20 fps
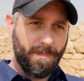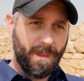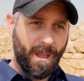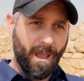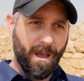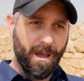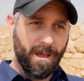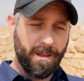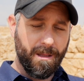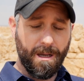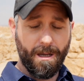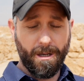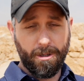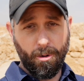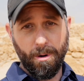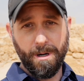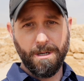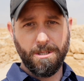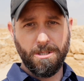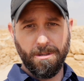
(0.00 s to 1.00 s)

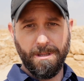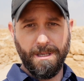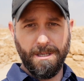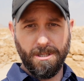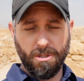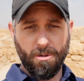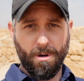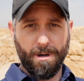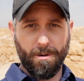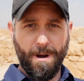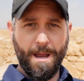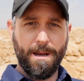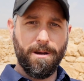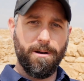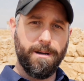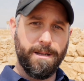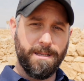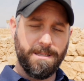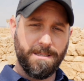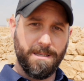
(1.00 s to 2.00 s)
according to the historic
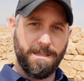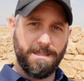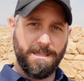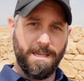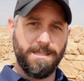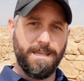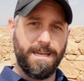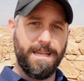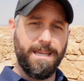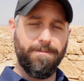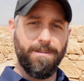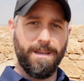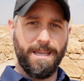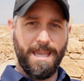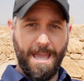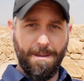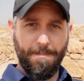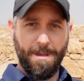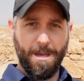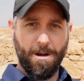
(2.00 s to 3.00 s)
record, it says that he even
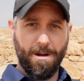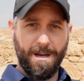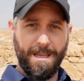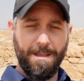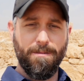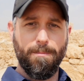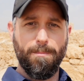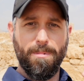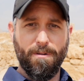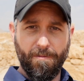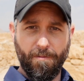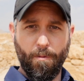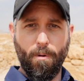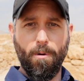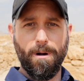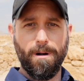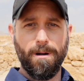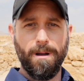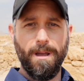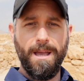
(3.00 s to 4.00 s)
came here even
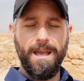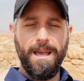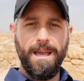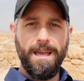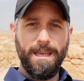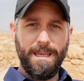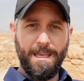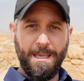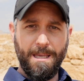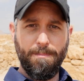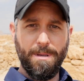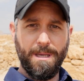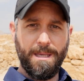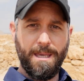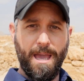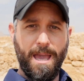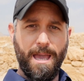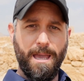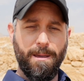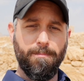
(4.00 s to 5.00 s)
before he
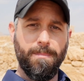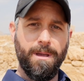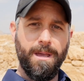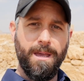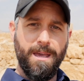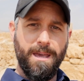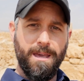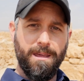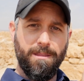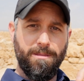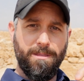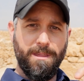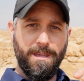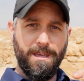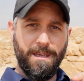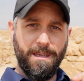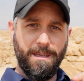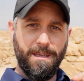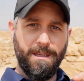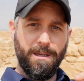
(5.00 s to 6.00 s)
became
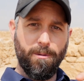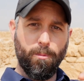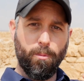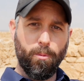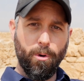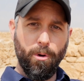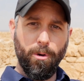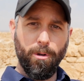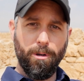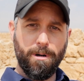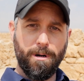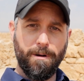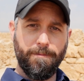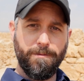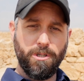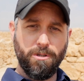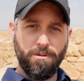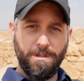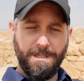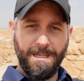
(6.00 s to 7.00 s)
the ruler
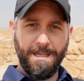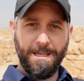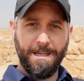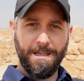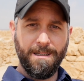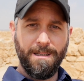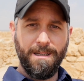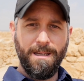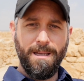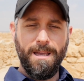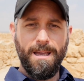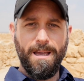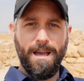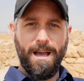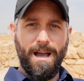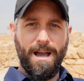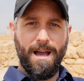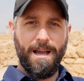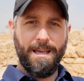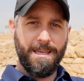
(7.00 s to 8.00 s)
of Judea.
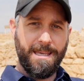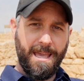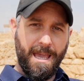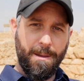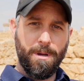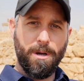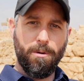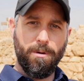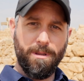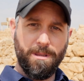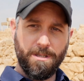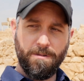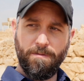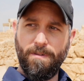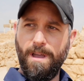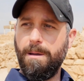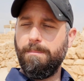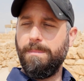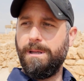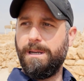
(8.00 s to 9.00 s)
He came here with his
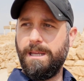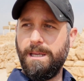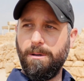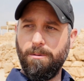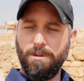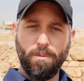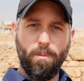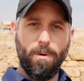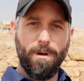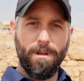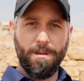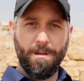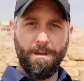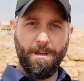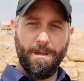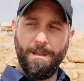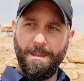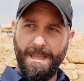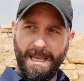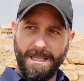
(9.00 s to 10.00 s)
family, and he was
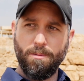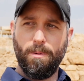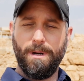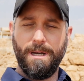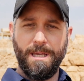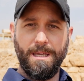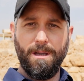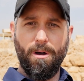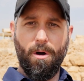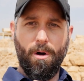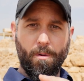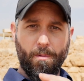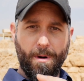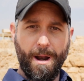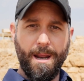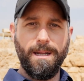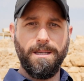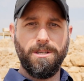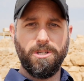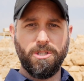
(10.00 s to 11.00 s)
and that's when he
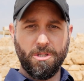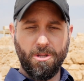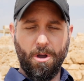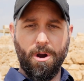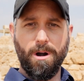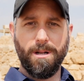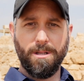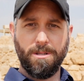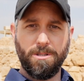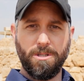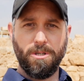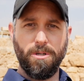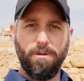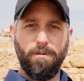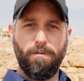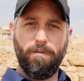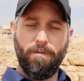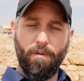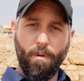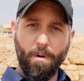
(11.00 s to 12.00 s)
already started
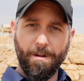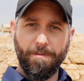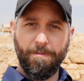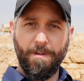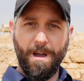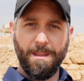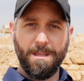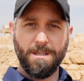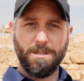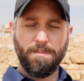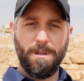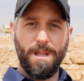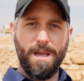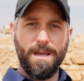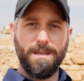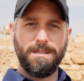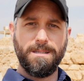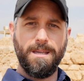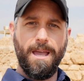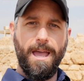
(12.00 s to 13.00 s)
to fortify this
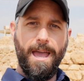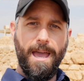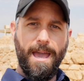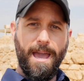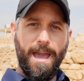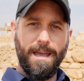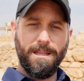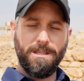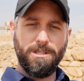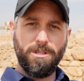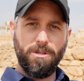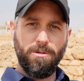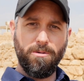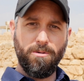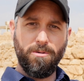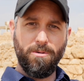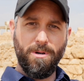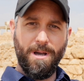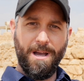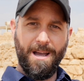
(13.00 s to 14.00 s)
place and
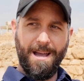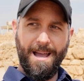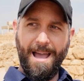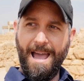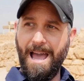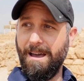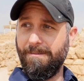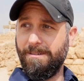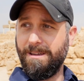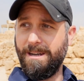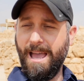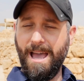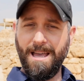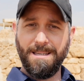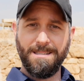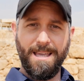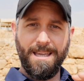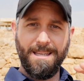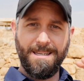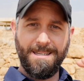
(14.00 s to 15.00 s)
to have it
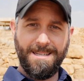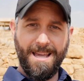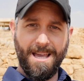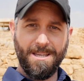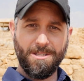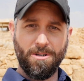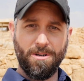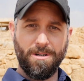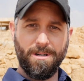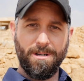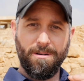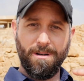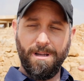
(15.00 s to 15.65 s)
as a desert